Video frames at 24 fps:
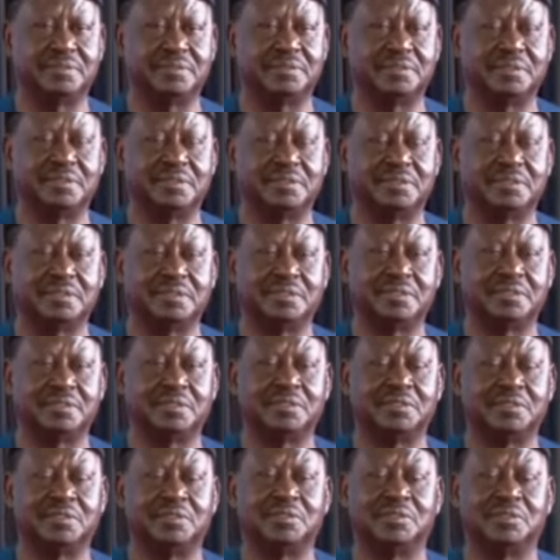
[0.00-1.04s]

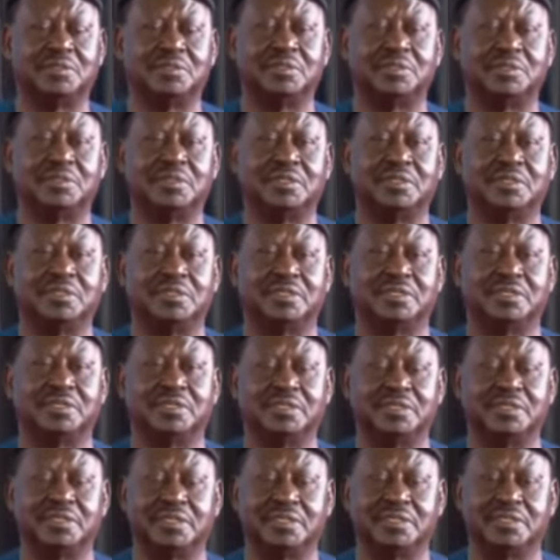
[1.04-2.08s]

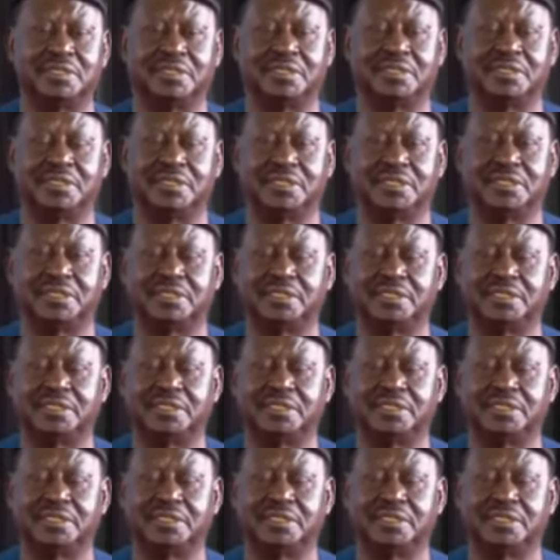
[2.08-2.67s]
Nothing is said.